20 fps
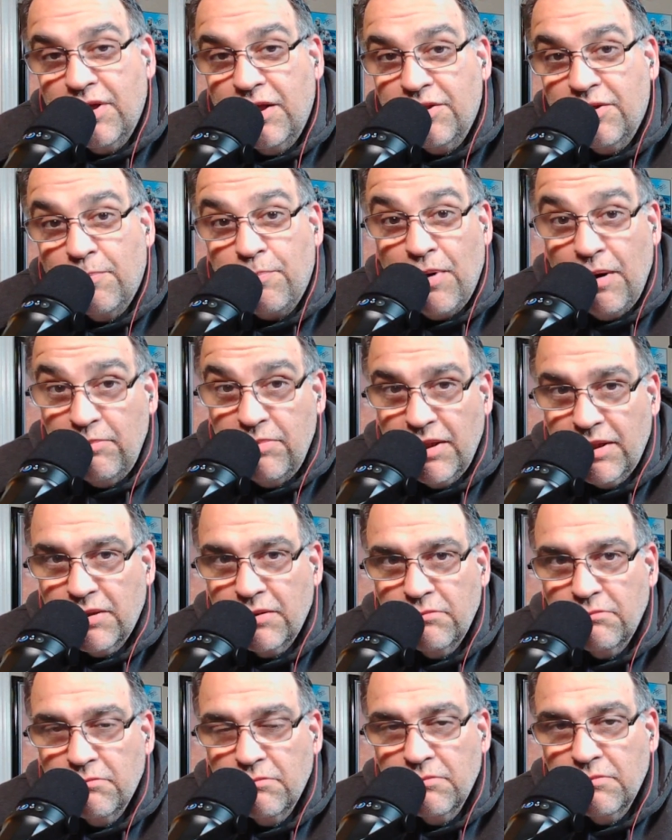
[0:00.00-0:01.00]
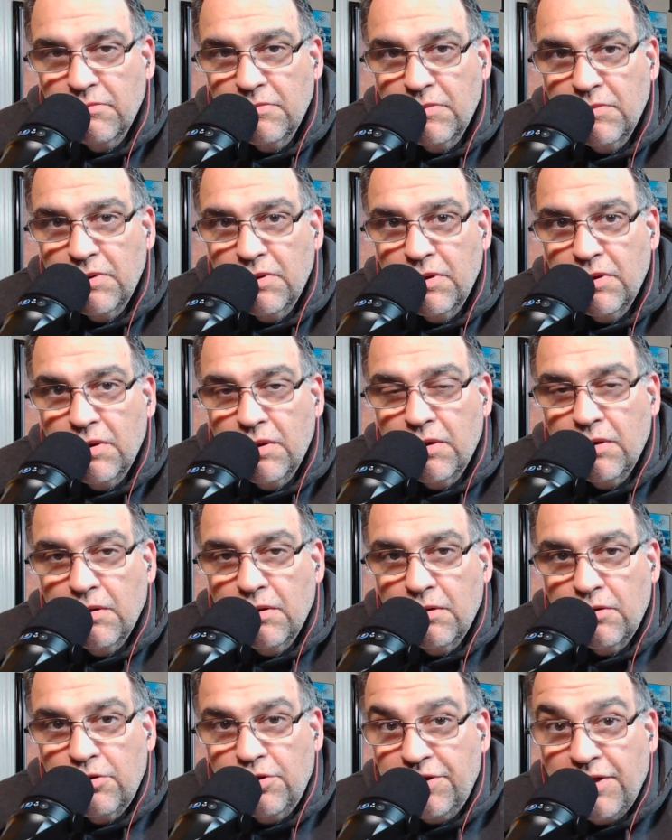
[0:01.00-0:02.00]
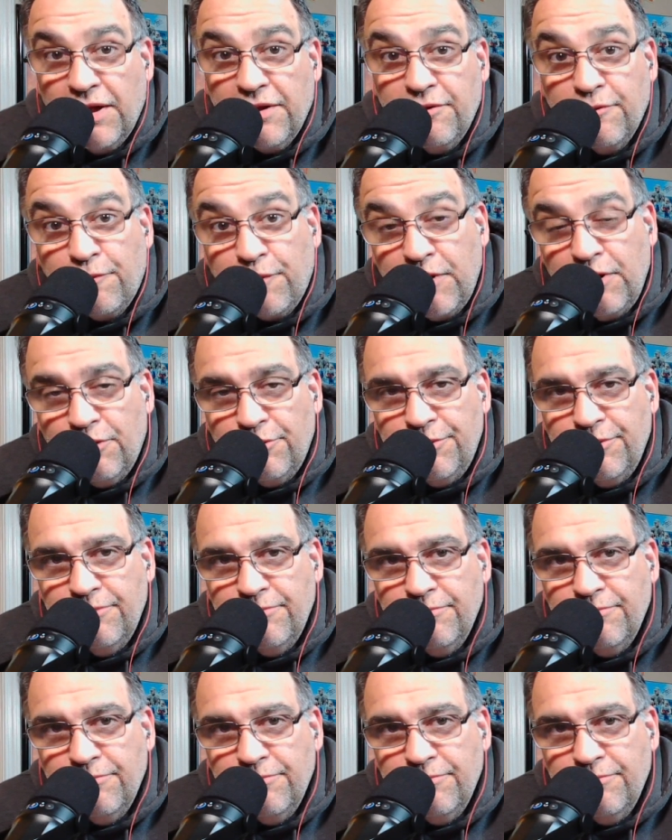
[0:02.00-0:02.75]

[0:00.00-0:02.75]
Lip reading: in the public. You're not in the field.